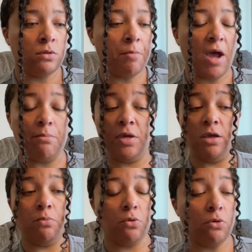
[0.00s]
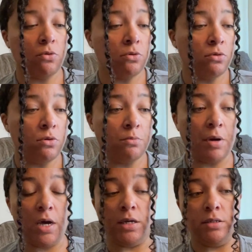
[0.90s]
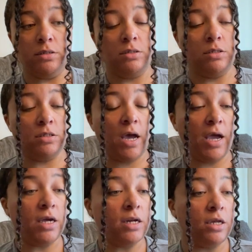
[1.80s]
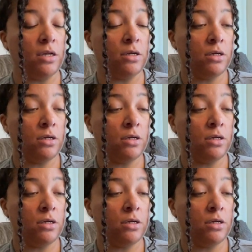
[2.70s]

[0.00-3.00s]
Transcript: by people, by society.